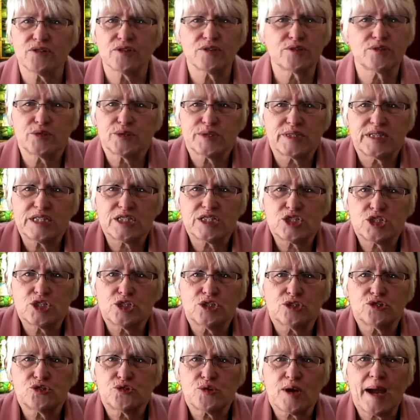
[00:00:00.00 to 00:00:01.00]
the
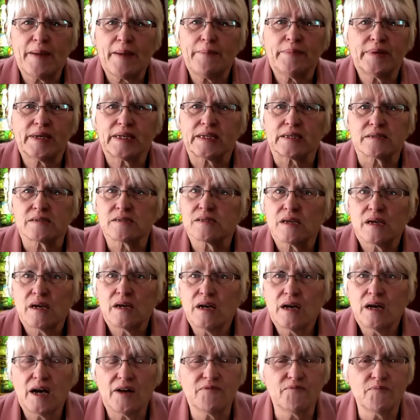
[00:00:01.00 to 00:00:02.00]
traditional trappings
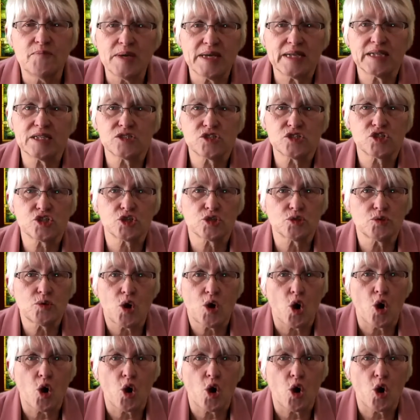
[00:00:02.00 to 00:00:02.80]
of minister,